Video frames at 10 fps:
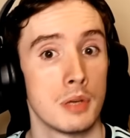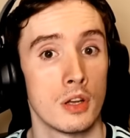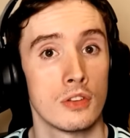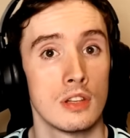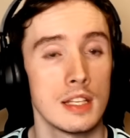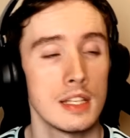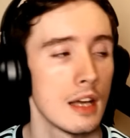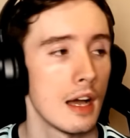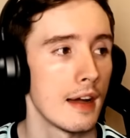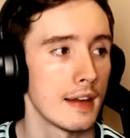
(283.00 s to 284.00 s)
Personally,
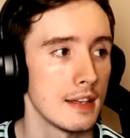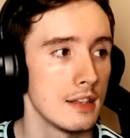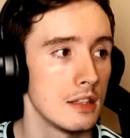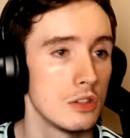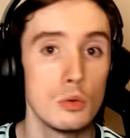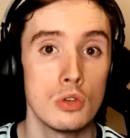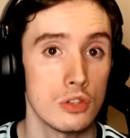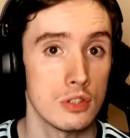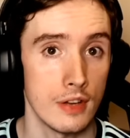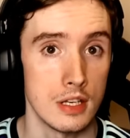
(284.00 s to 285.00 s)
I do
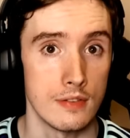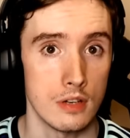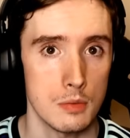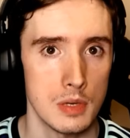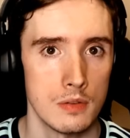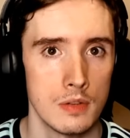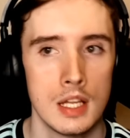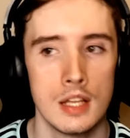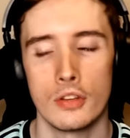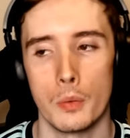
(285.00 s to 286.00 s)
not defend very well.
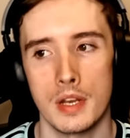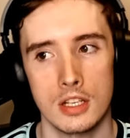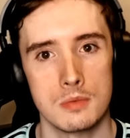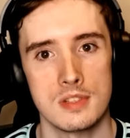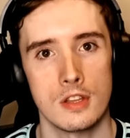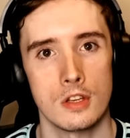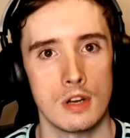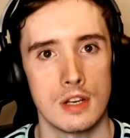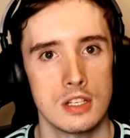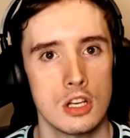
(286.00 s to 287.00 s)
So when it comes to the
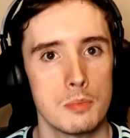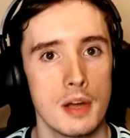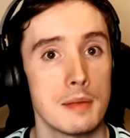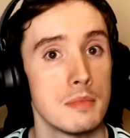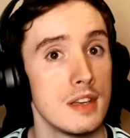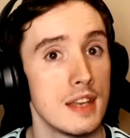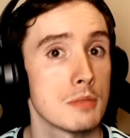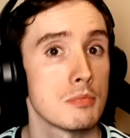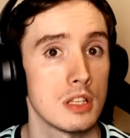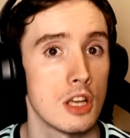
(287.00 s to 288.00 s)
Creator Cup, I'm
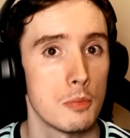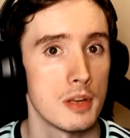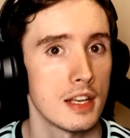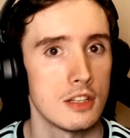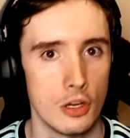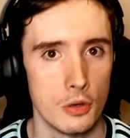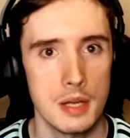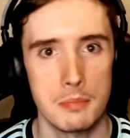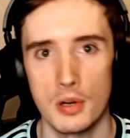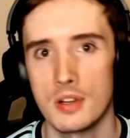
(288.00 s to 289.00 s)
desperately hoping I don't
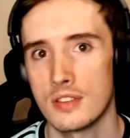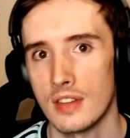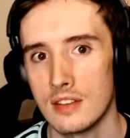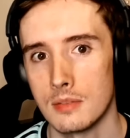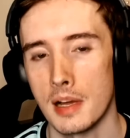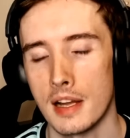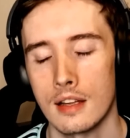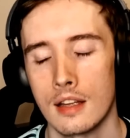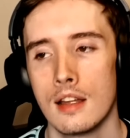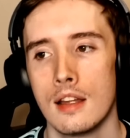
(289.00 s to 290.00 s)
get put at centre-back.